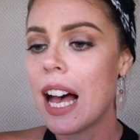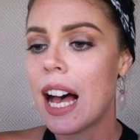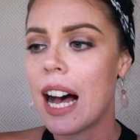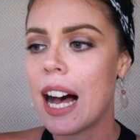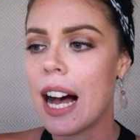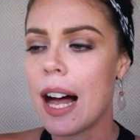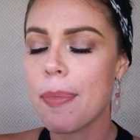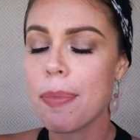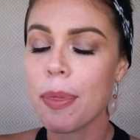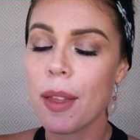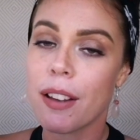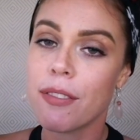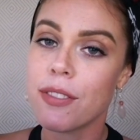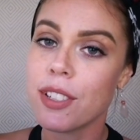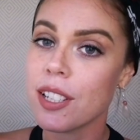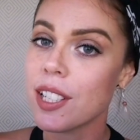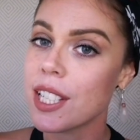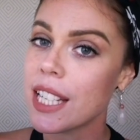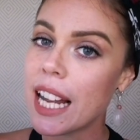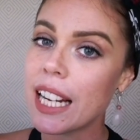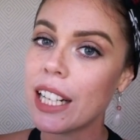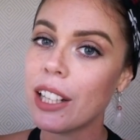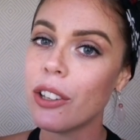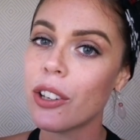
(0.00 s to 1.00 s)
I've
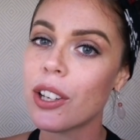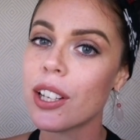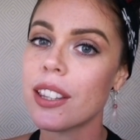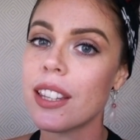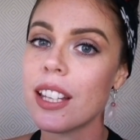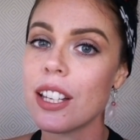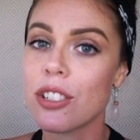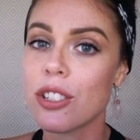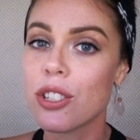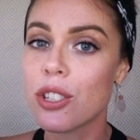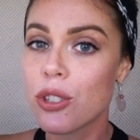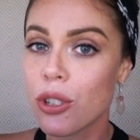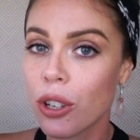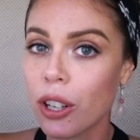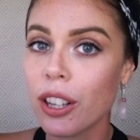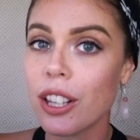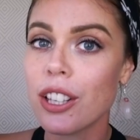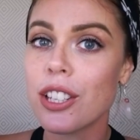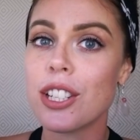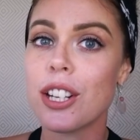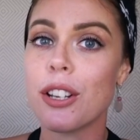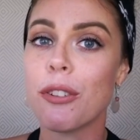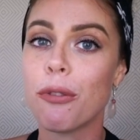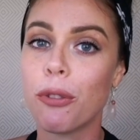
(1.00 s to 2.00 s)
just had a look at the
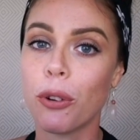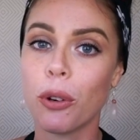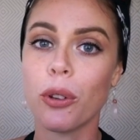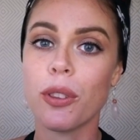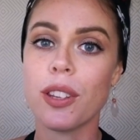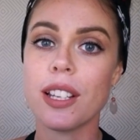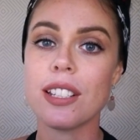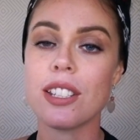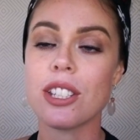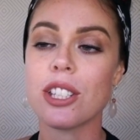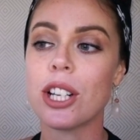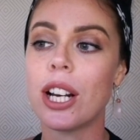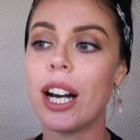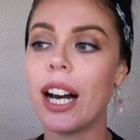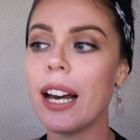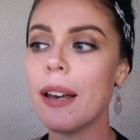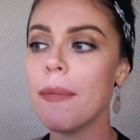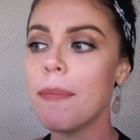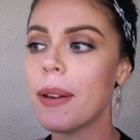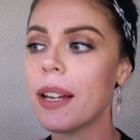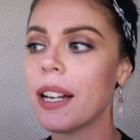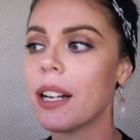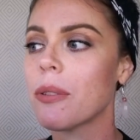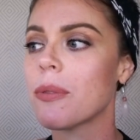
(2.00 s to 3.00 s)
astrology for this
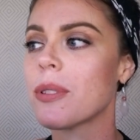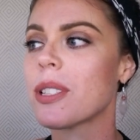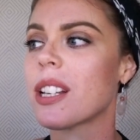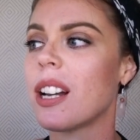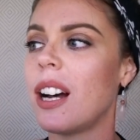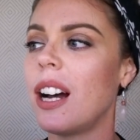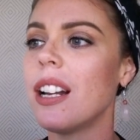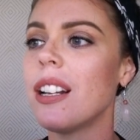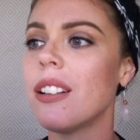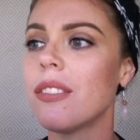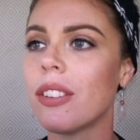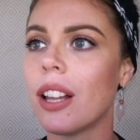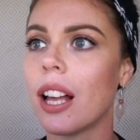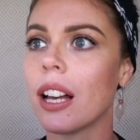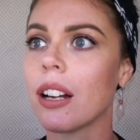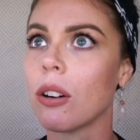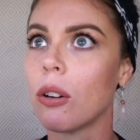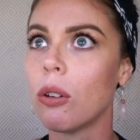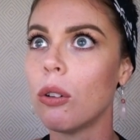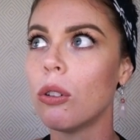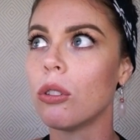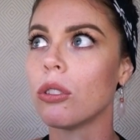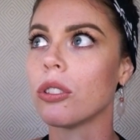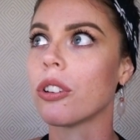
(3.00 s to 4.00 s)
time and it was kind of like,
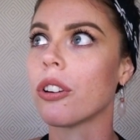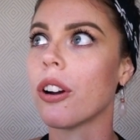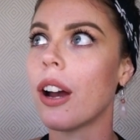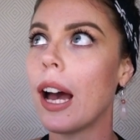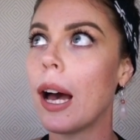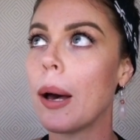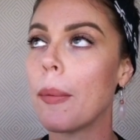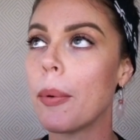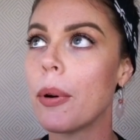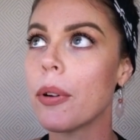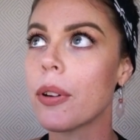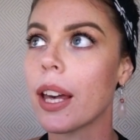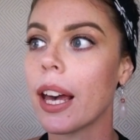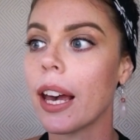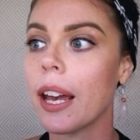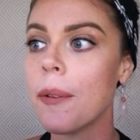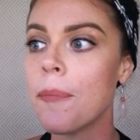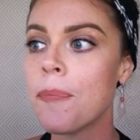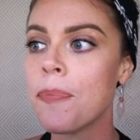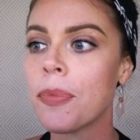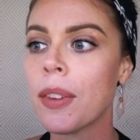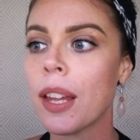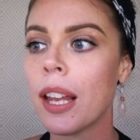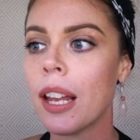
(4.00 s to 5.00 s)
oh crap, okay.